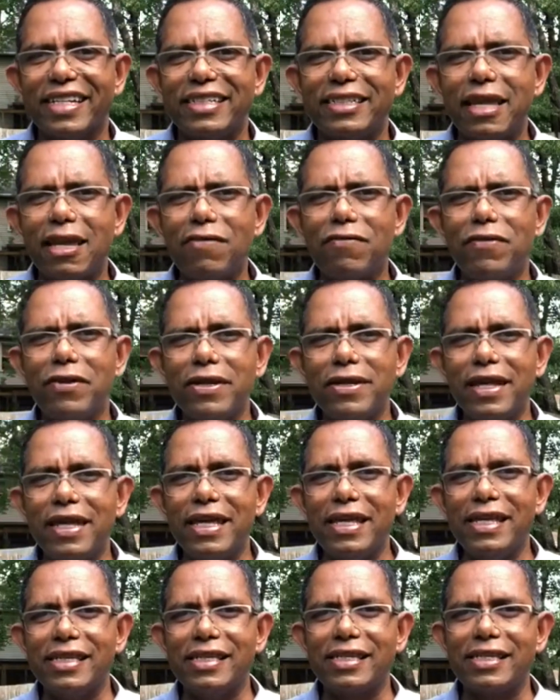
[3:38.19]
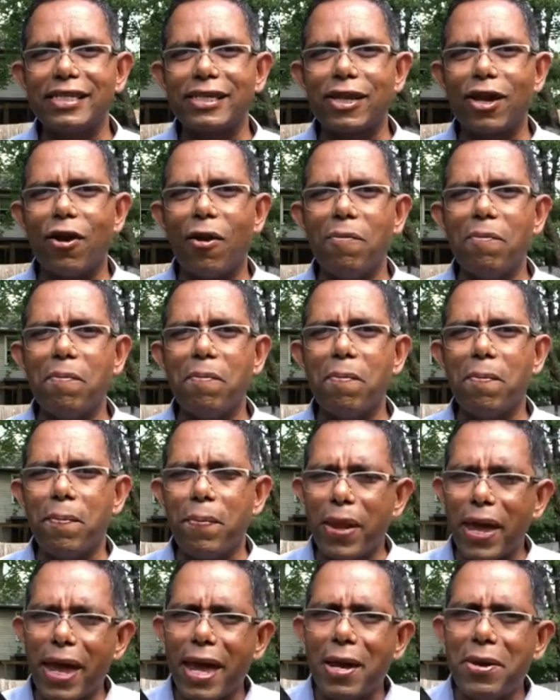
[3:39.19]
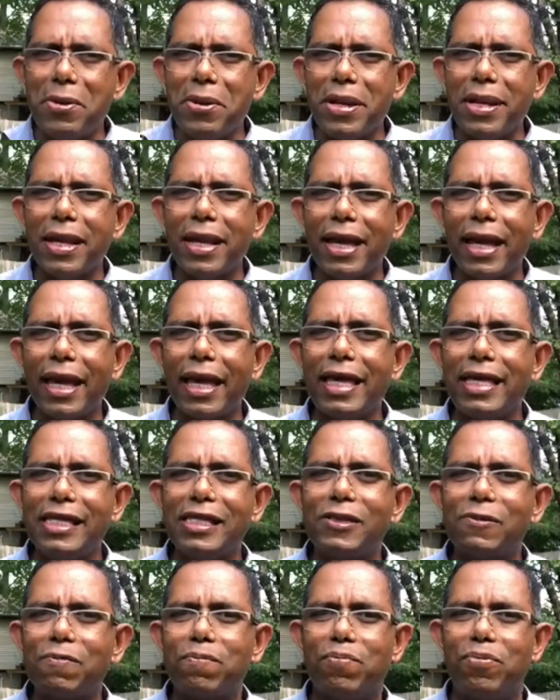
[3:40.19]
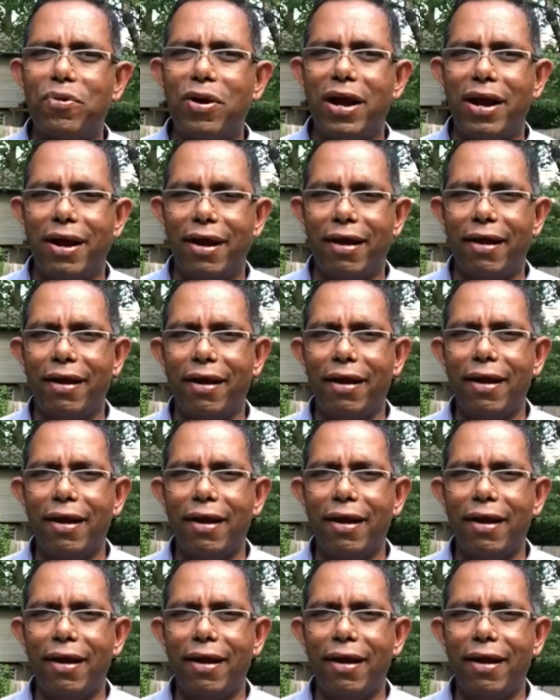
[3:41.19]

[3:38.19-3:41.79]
David is comparing his prayer